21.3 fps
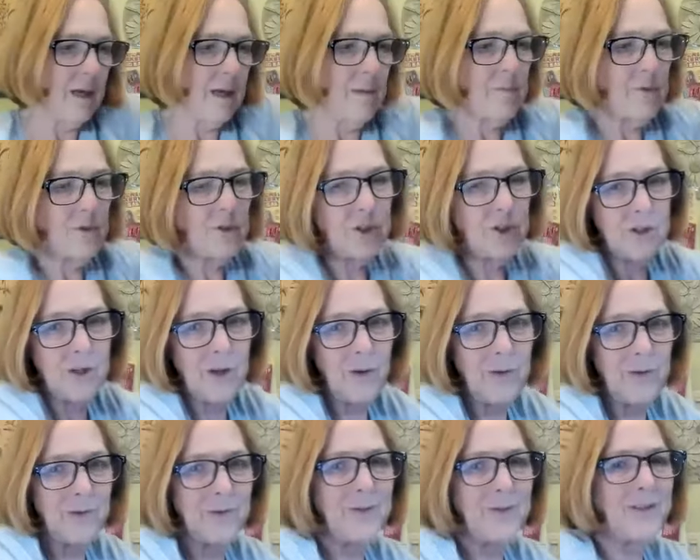I'm going to show
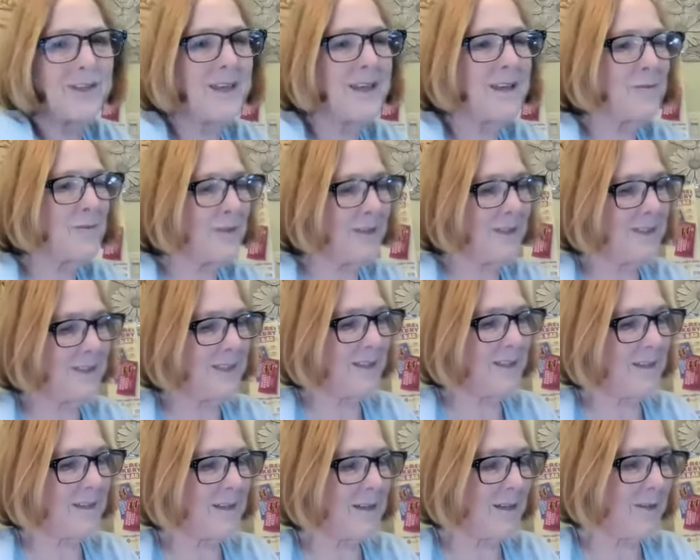you. You can't really see
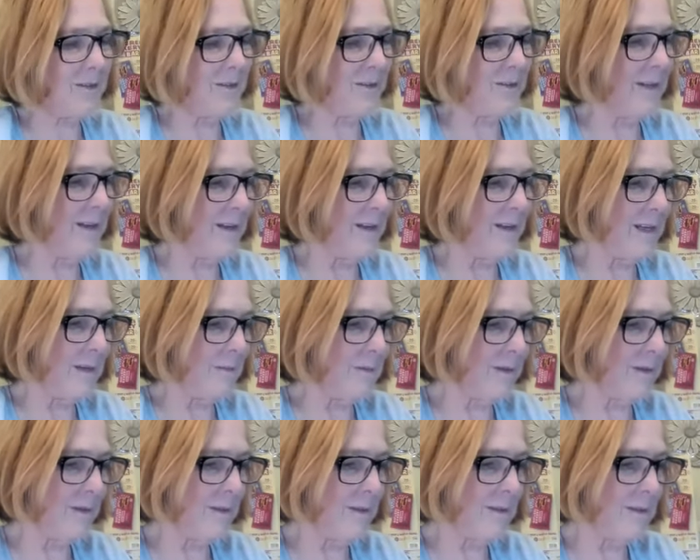the color of that
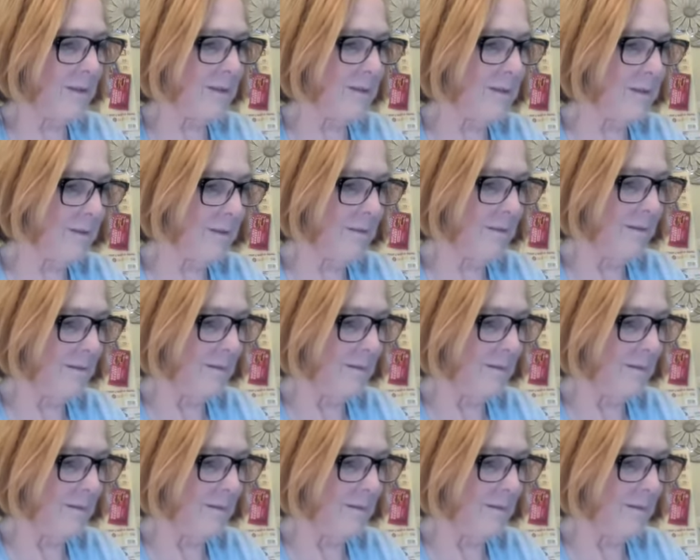amethyst